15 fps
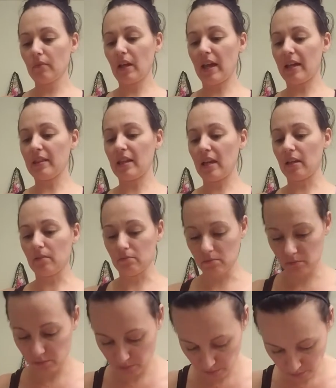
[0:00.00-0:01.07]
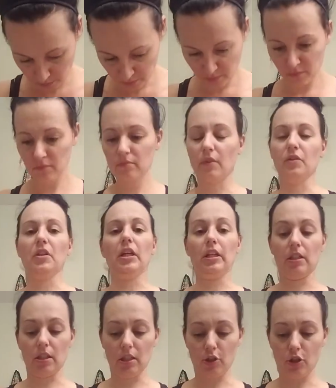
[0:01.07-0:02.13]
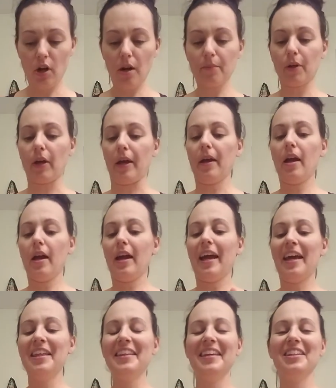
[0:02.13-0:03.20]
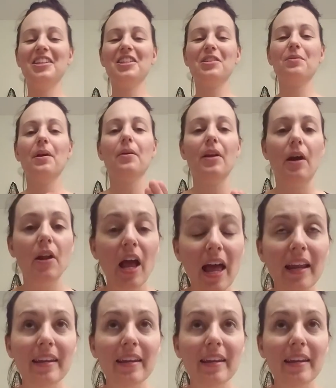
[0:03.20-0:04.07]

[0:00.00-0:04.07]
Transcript: And then, I was like, did it drop? Okay. And then you just break it out.